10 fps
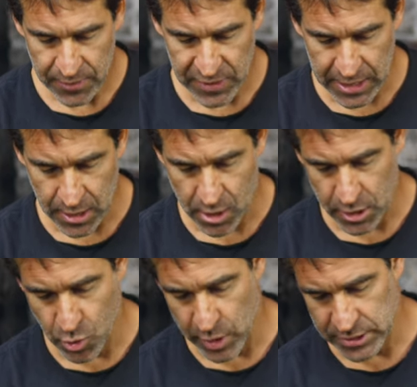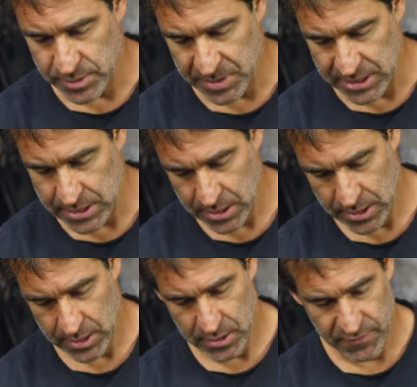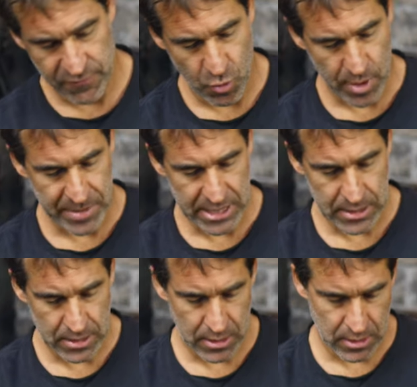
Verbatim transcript: They are going to be forming